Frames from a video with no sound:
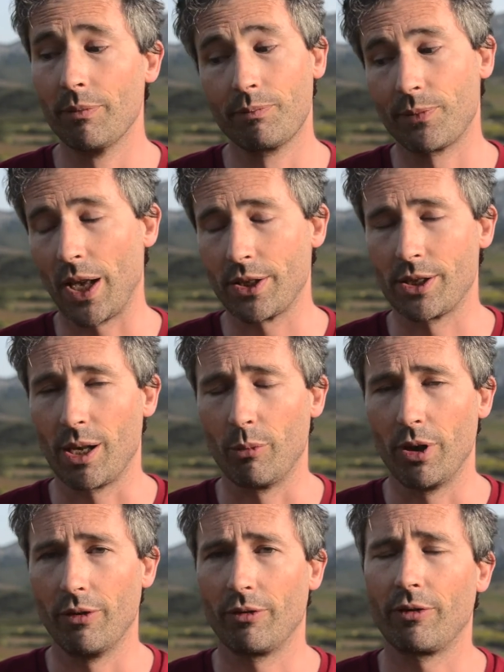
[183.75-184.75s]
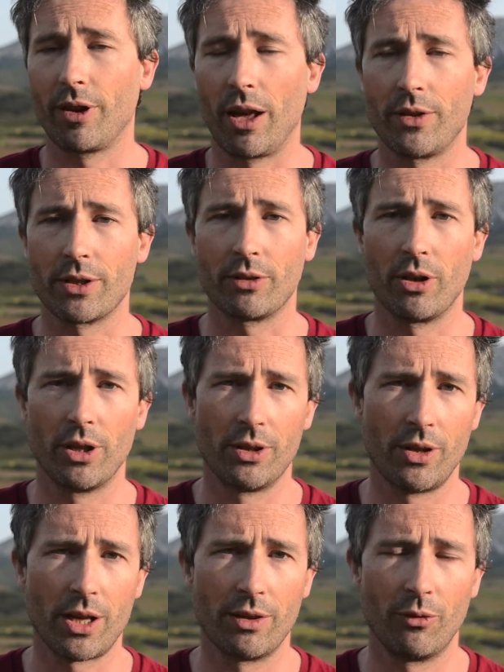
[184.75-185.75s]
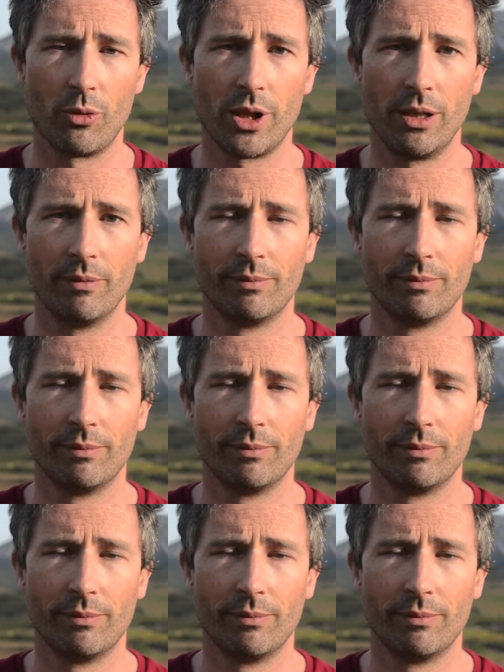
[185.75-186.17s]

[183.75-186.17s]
that's a summary of how things have gone in 2014.